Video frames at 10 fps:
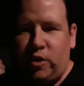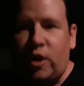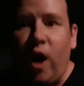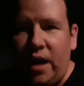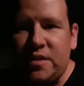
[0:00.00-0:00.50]

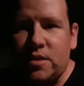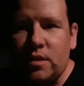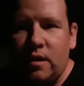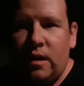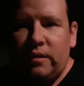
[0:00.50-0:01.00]
guts
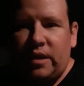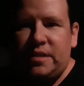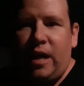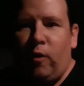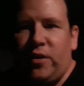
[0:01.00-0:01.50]
to
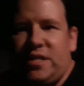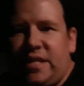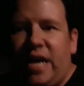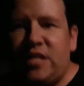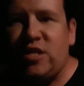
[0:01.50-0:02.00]
tell these
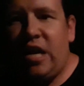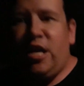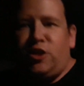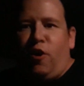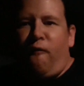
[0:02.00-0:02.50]
kids
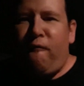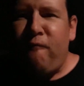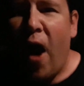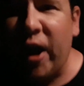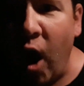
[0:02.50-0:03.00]
to
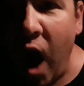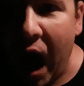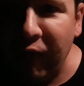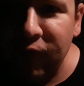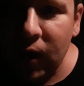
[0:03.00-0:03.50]
fuck
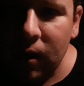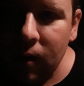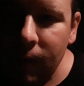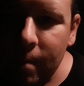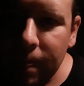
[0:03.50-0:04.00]
off
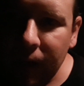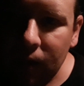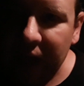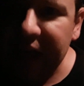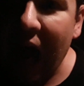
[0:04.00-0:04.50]

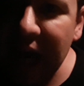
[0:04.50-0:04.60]
like I